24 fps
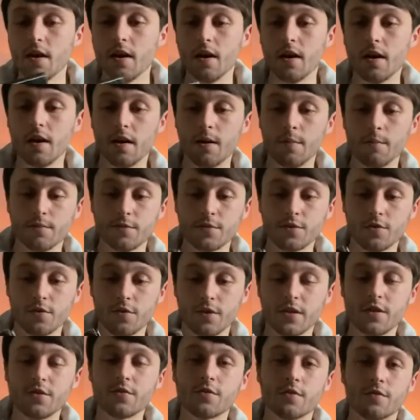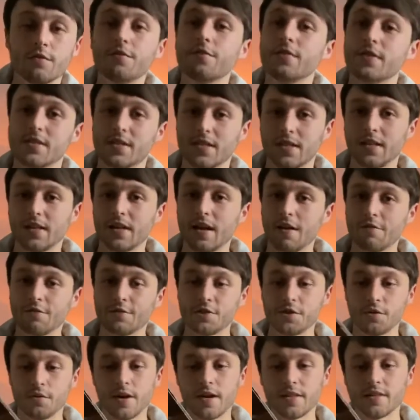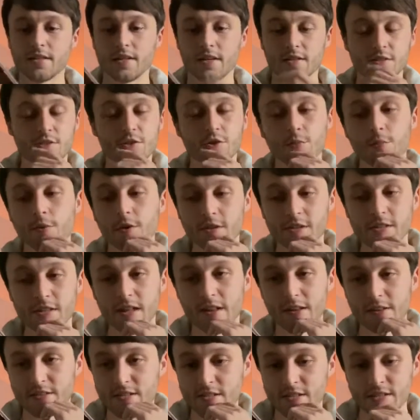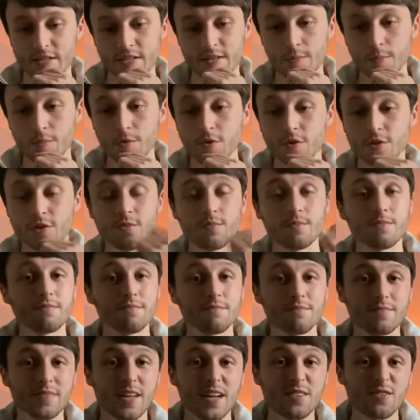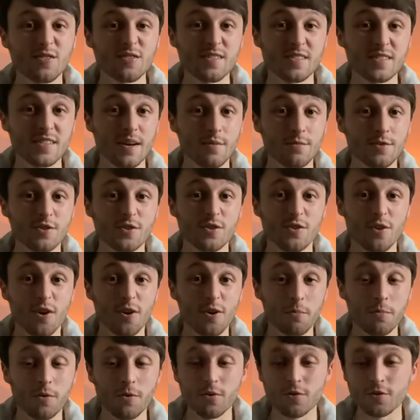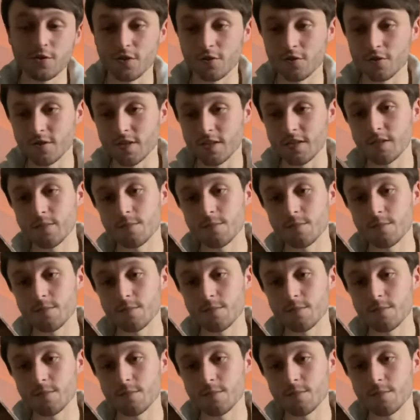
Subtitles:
So he doesn't physically have two heads, he has two personalities. But that doesn't sound as good on a poster, does it?